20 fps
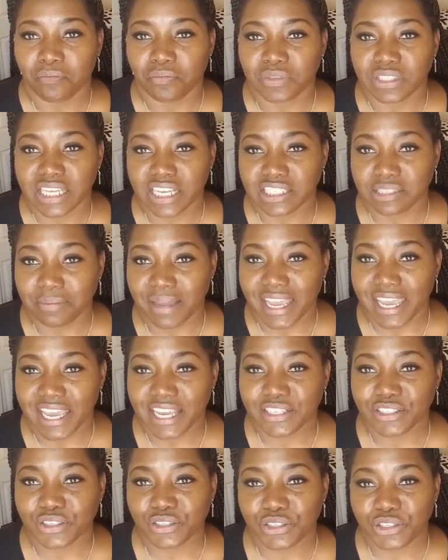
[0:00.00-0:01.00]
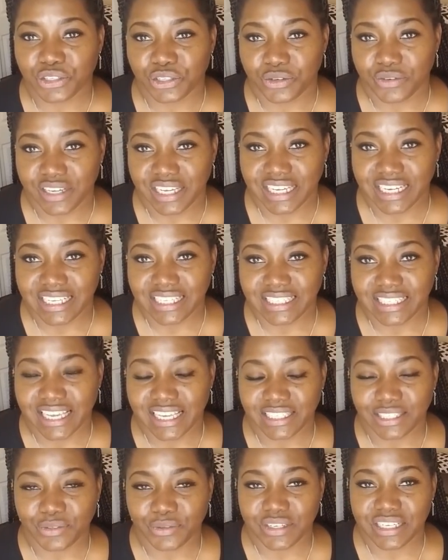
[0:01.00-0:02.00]
Touch by Angel Jewelry and
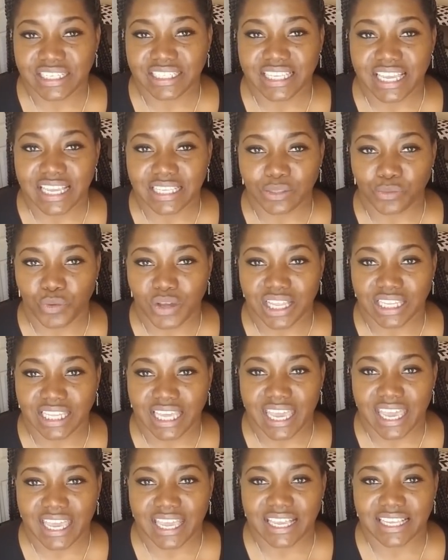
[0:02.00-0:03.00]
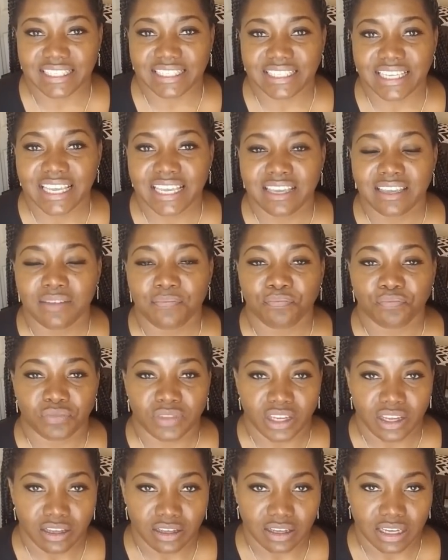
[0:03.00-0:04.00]
Accessories, as well as
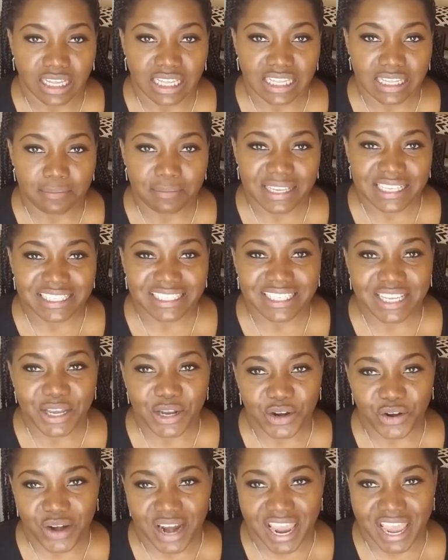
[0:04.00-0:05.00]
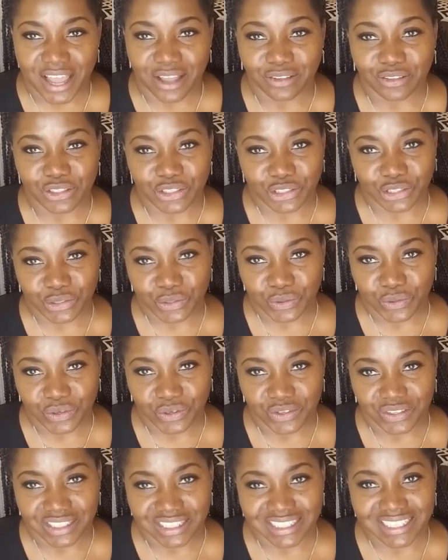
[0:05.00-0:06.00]

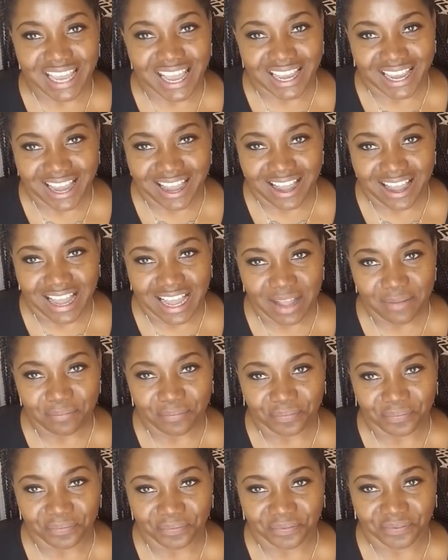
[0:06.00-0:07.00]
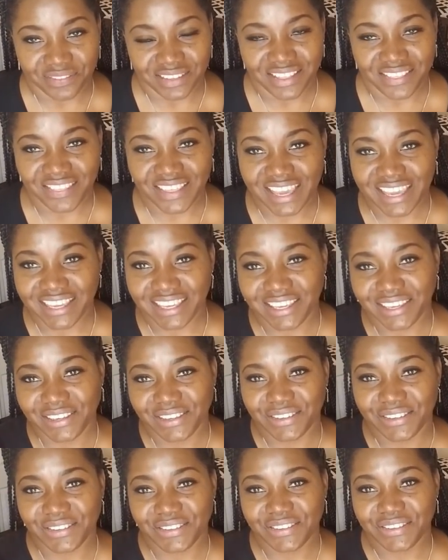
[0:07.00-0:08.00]
ClemensCrownJewels.com. Thank
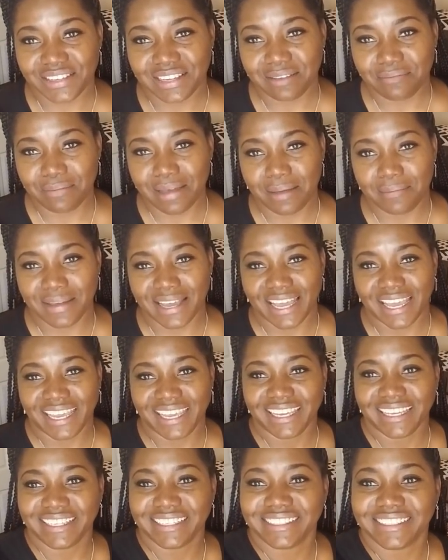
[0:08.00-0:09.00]
you. Bye-bye.